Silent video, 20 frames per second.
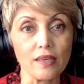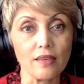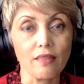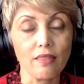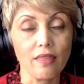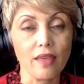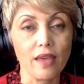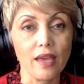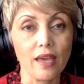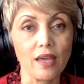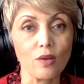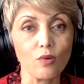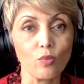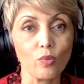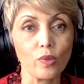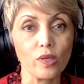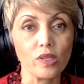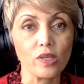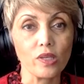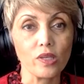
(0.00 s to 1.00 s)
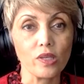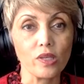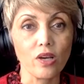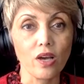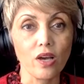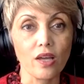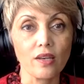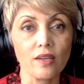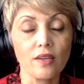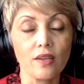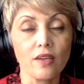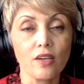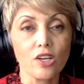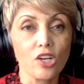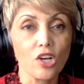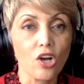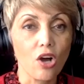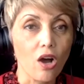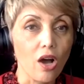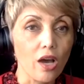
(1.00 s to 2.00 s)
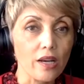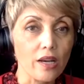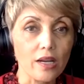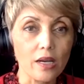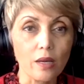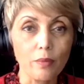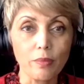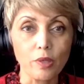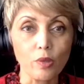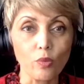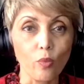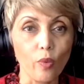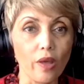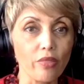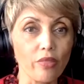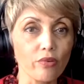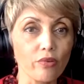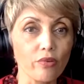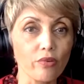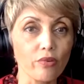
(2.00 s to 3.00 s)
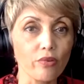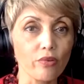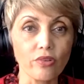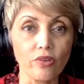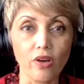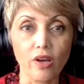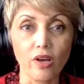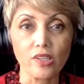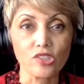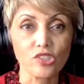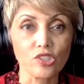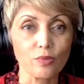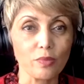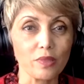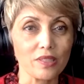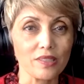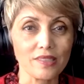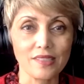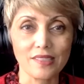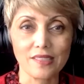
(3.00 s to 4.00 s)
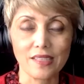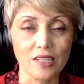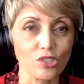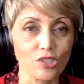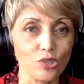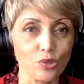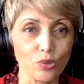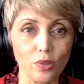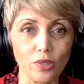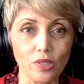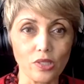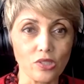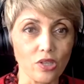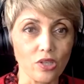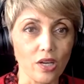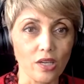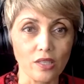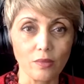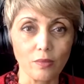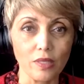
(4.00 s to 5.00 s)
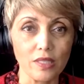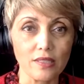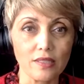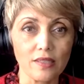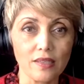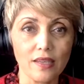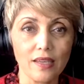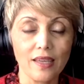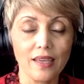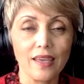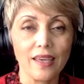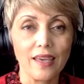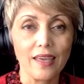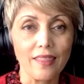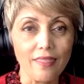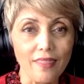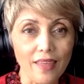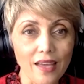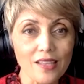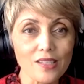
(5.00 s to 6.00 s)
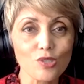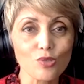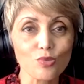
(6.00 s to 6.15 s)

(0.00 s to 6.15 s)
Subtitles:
that we got caught up in whether or not it should be a statutory document. And that's